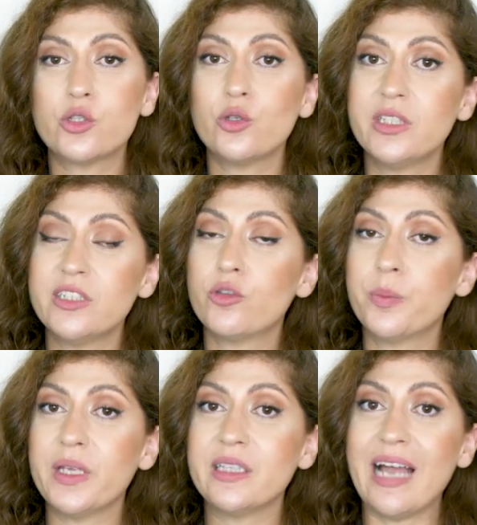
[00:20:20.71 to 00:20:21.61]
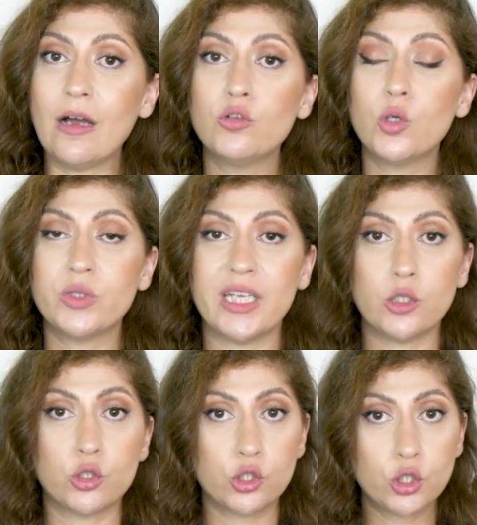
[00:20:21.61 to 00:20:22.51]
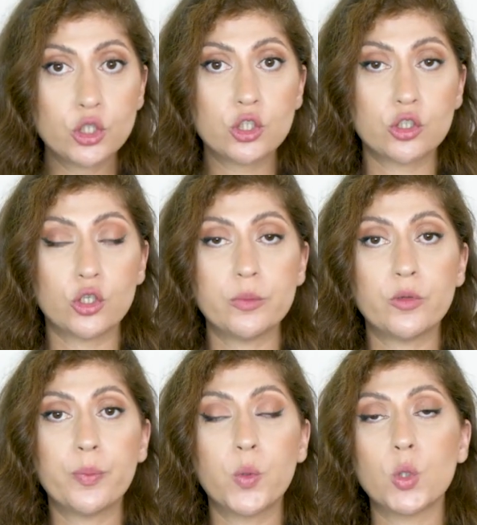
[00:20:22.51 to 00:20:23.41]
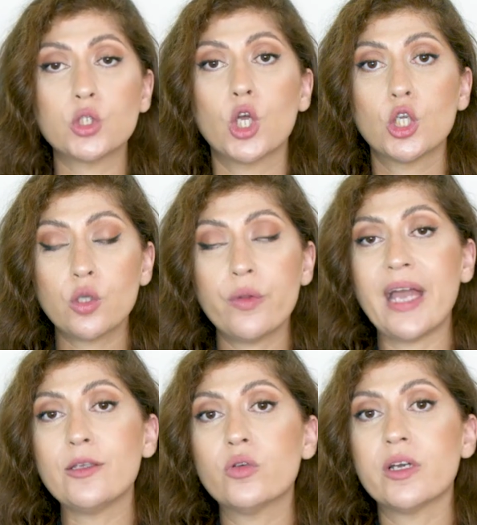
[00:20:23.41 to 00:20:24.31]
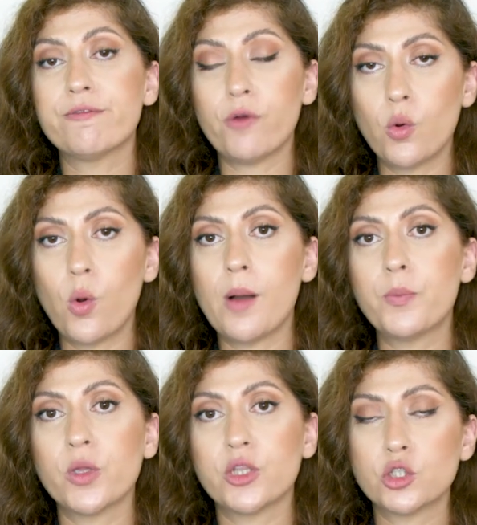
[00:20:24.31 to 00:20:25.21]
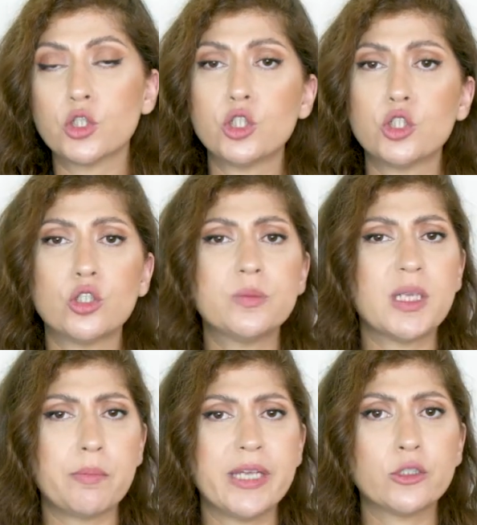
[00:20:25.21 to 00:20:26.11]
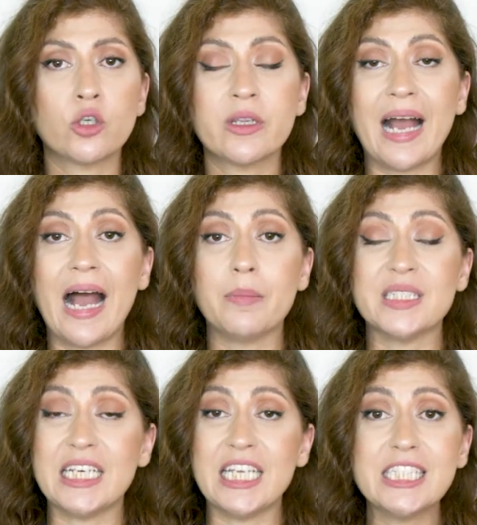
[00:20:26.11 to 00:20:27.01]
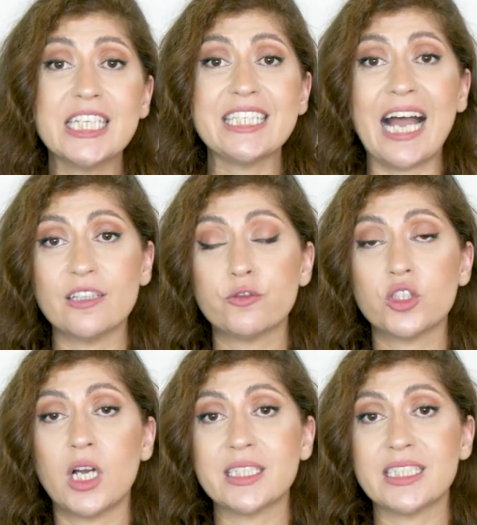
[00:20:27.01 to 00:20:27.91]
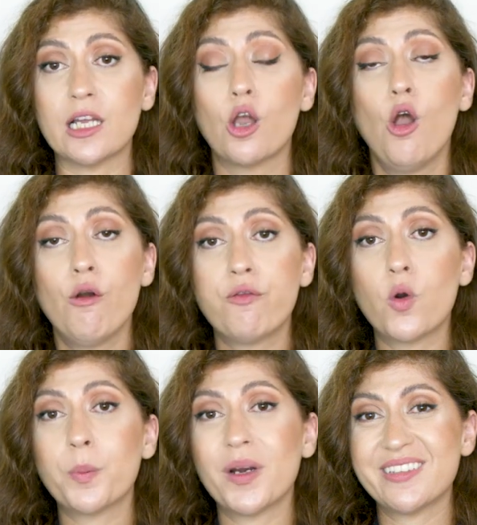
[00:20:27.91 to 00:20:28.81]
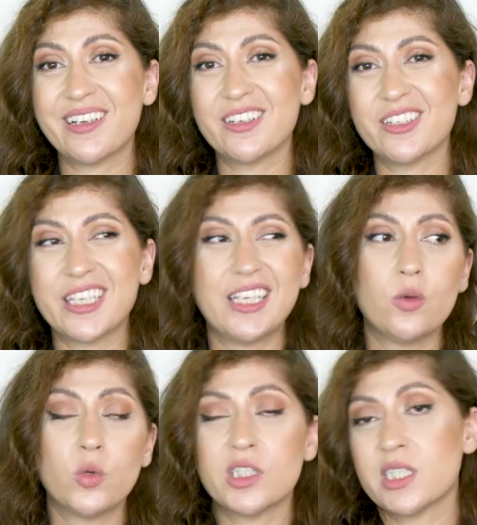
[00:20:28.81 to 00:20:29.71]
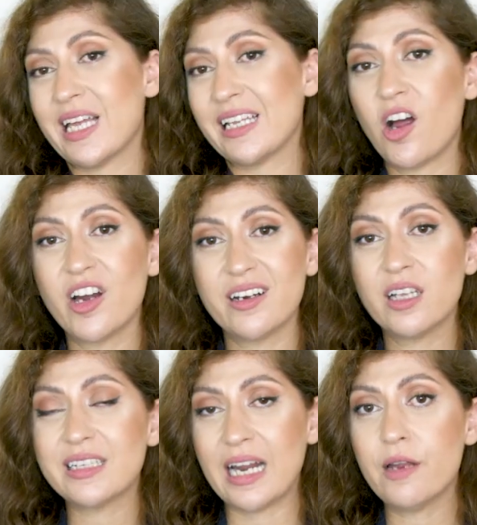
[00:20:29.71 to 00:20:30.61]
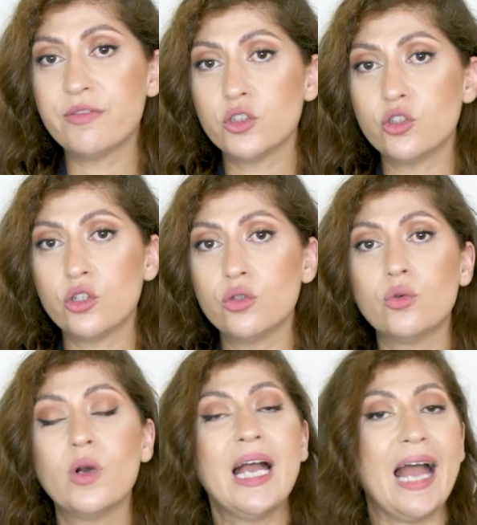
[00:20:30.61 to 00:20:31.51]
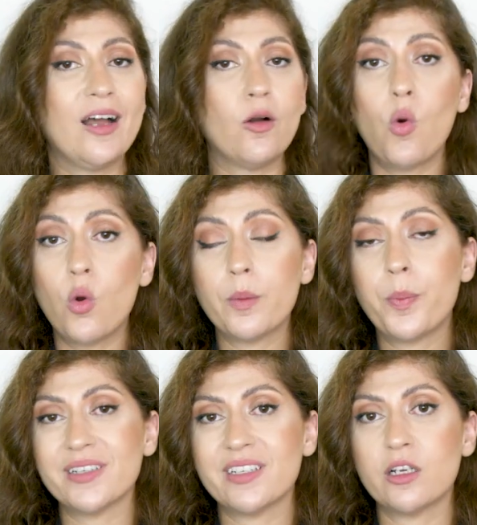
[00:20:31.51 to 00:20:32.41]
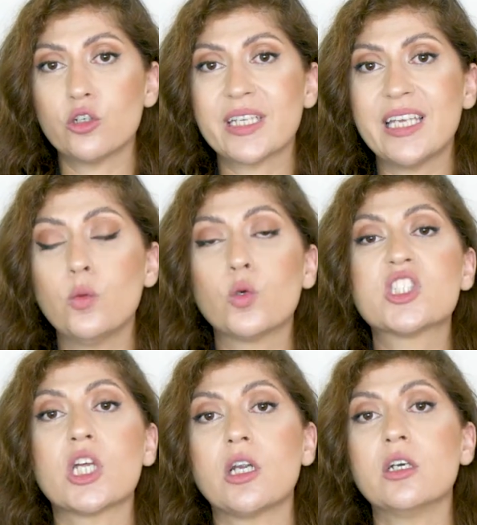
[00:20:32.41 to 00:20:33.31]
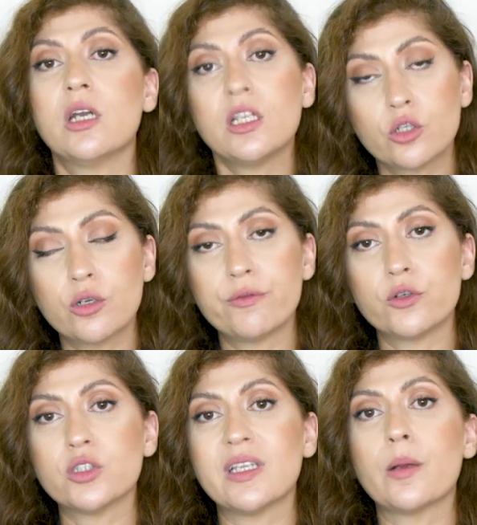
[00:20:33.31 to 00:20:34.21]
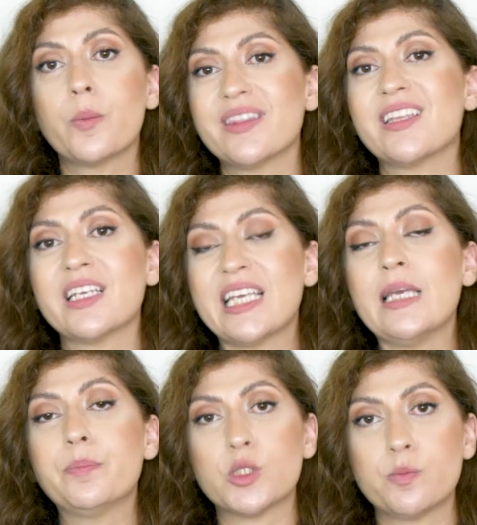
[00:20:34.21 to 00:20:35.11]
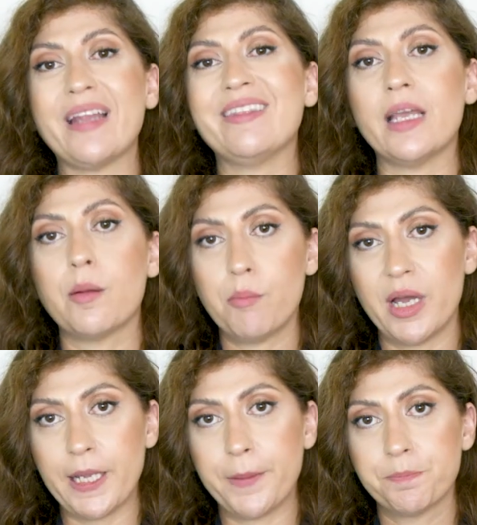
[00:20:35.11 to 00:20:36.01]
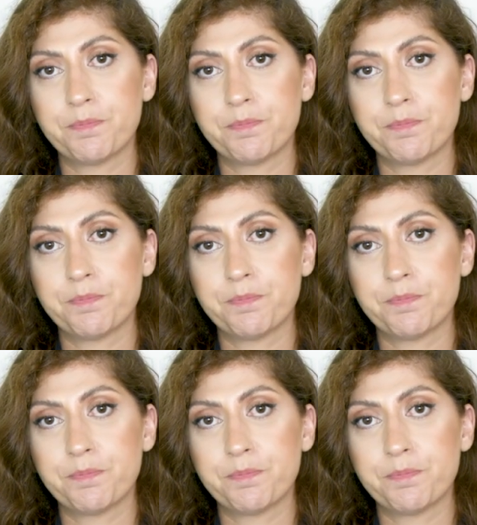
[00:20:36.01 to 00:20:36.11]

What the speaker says: So you need to be downloading your search term report so that you can follow up with the search terms and make sure that Amazon isn't advertising for particular keywords that are not relevant to you or particular keywords that are not converting, but they keep spending money.